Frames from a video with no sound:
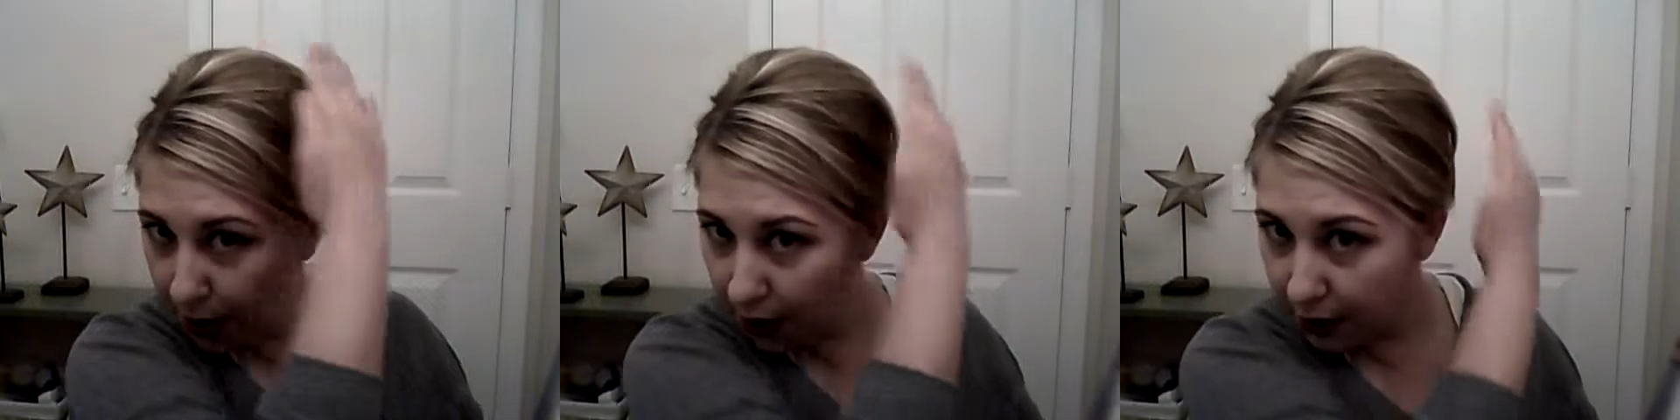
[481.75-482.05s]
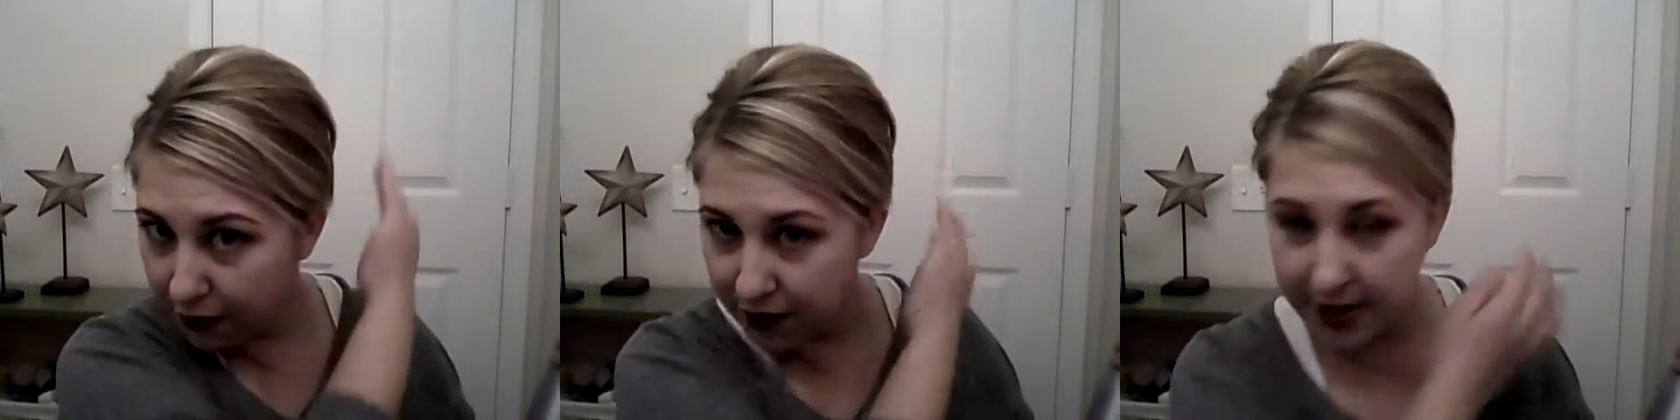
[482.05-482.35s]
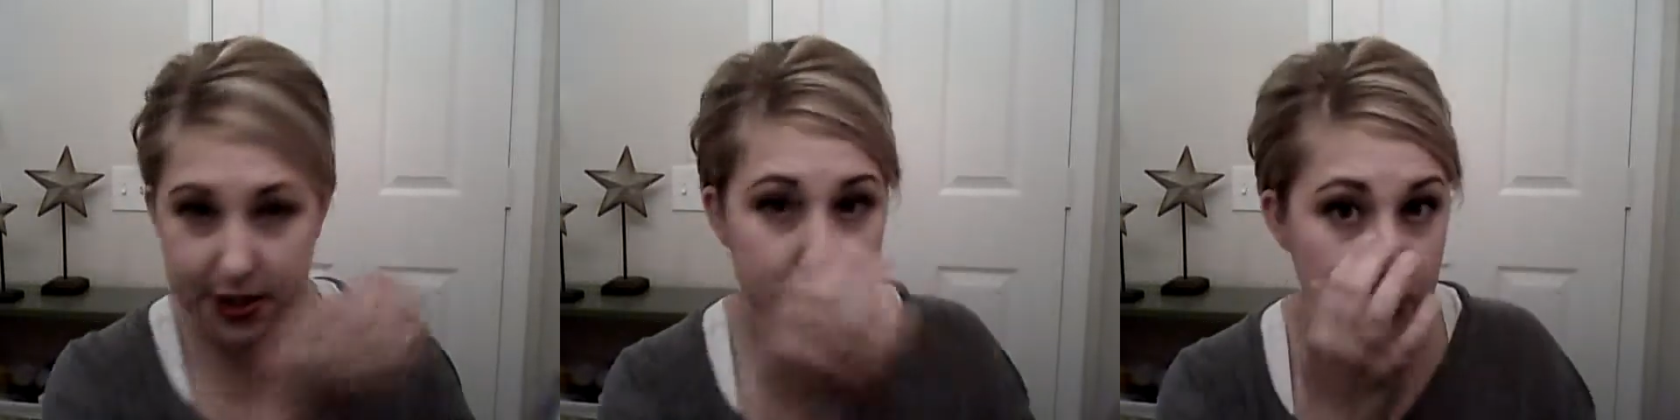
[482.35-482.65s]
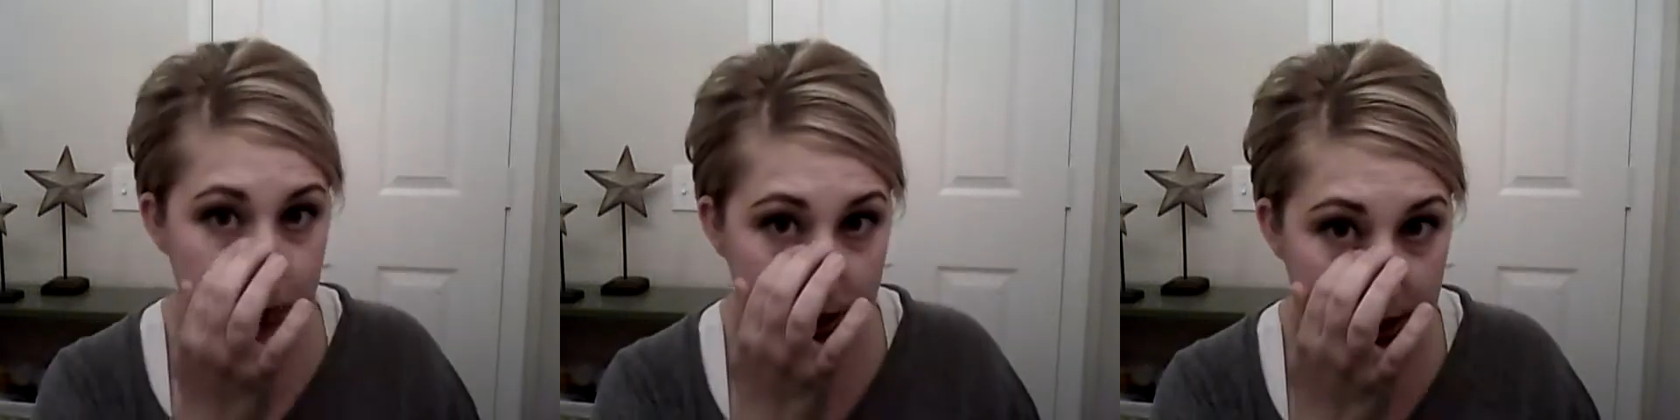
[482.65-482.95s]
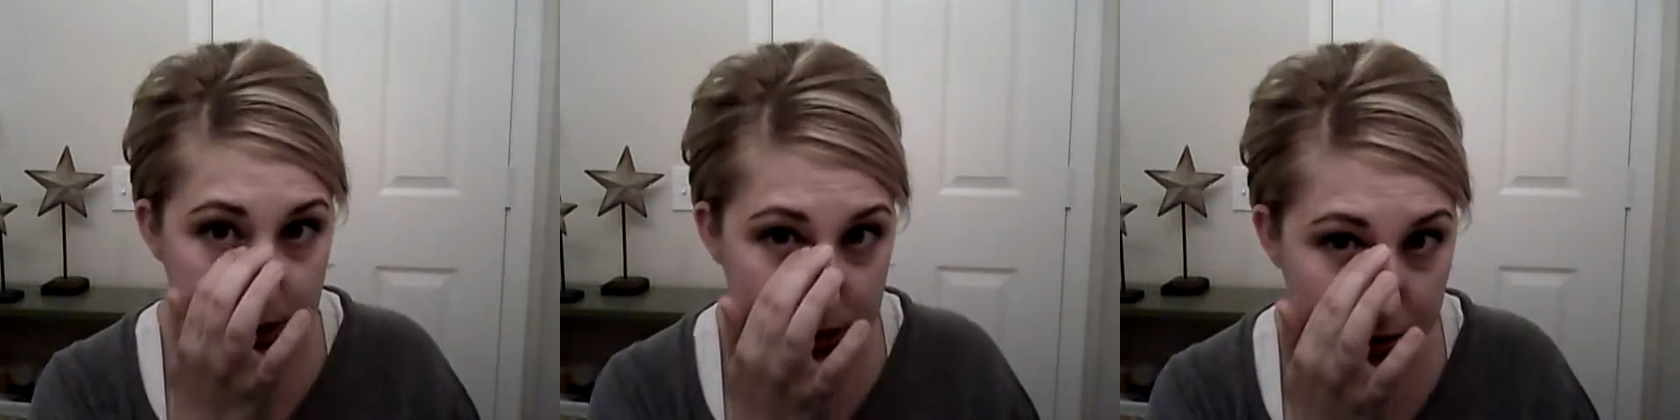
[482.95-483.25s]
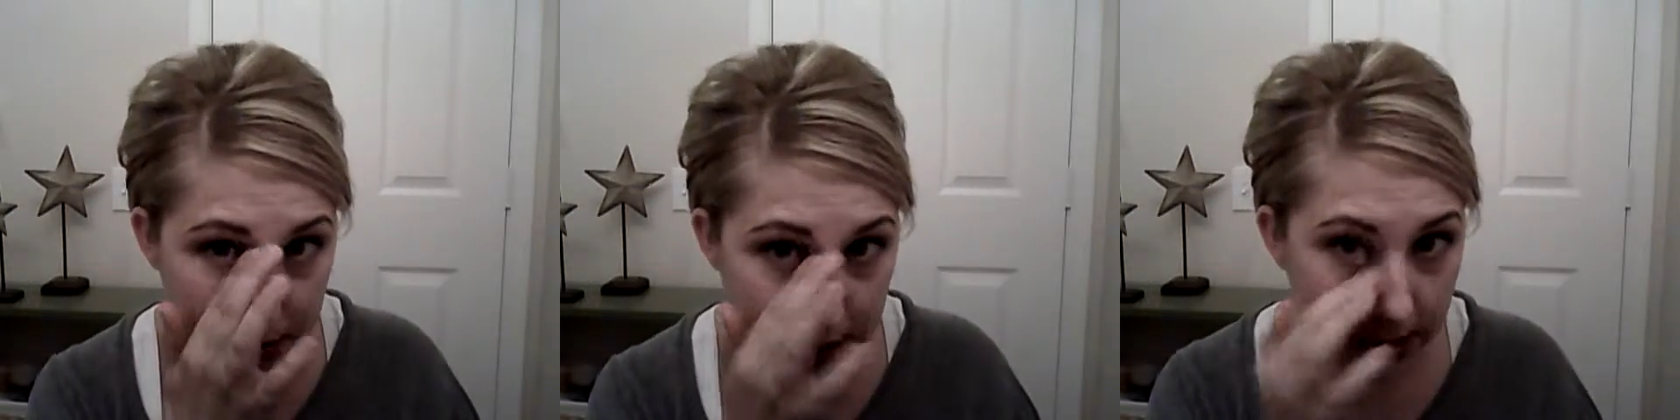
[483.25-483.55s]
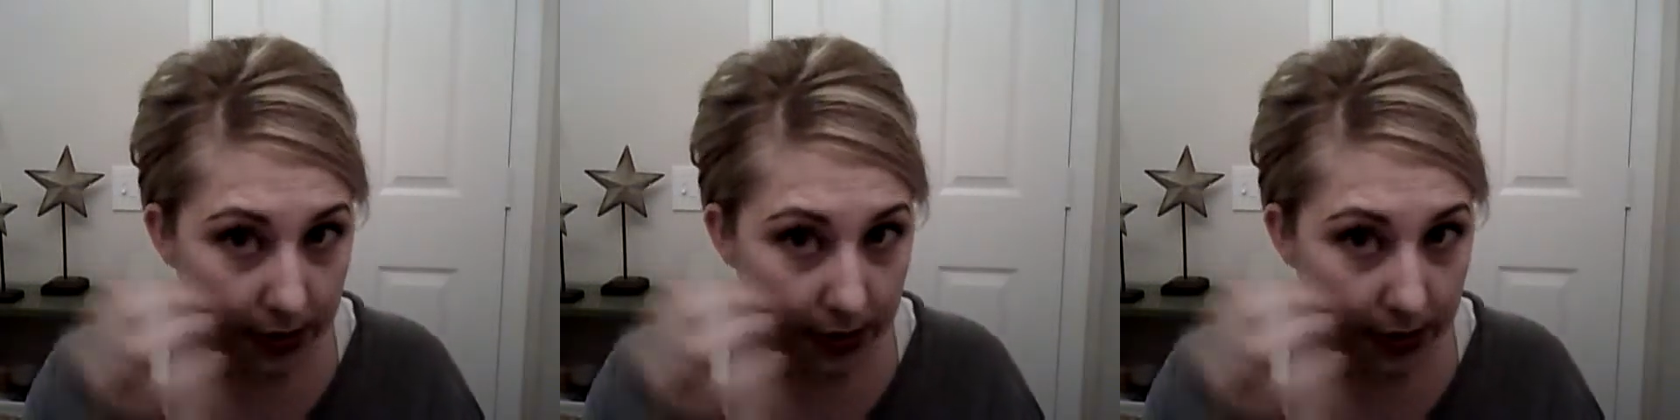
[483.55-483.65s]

perfect smoothness to it.